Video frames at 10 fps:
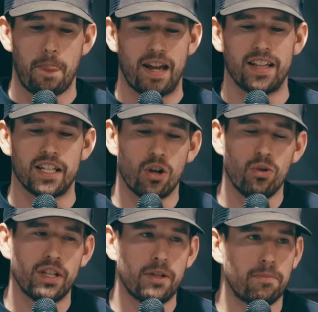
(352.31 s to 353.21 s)
And the
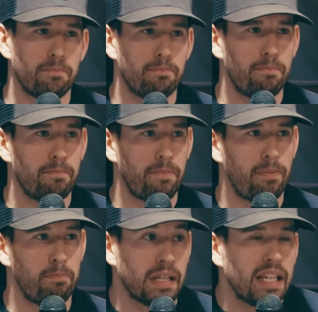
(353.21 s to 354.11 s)
only
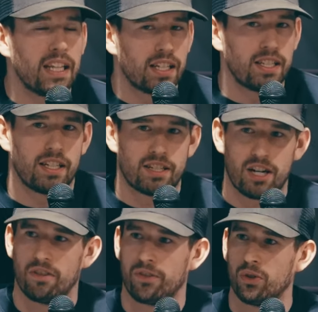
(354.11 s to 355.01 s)
being in the
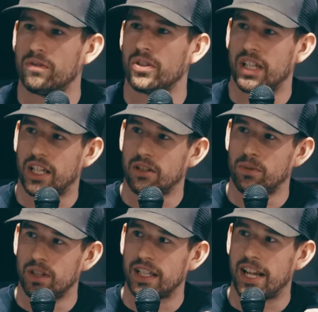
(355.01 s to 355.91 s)
entire universe that can
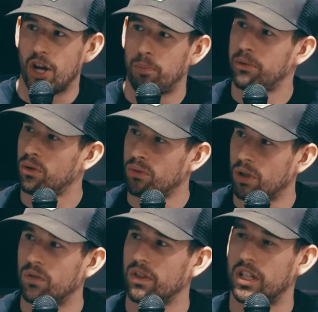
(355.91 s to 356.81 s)
really help you
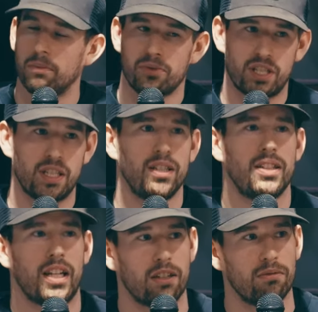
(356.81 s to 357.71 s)
overcome sin,
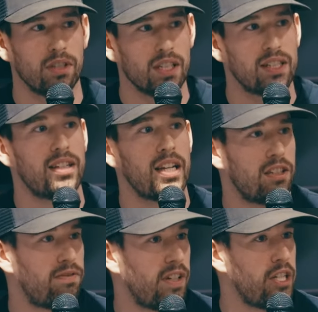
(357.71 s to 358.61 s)
that can really
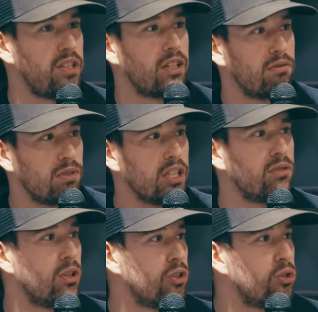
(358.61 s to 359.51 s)
sanctify you, that can really
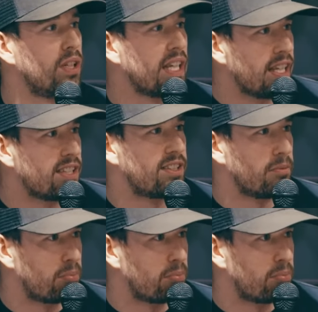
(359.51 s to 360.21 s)
grow you, is the